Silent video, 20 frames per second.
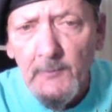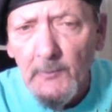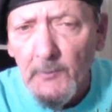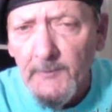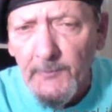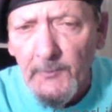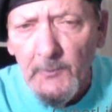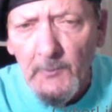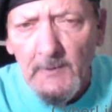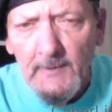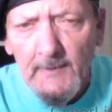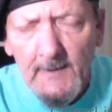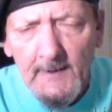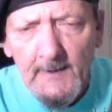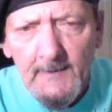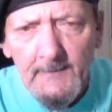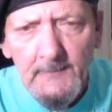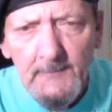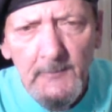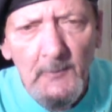going through a
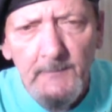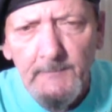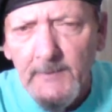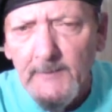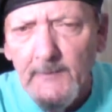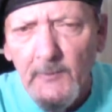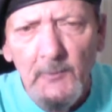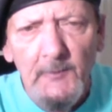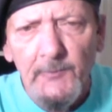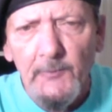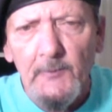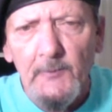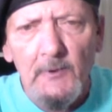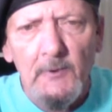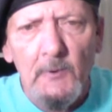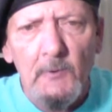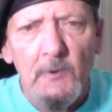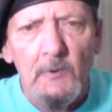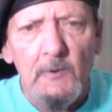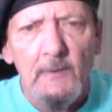lot, going, been going through a
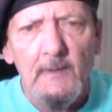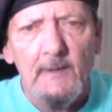whole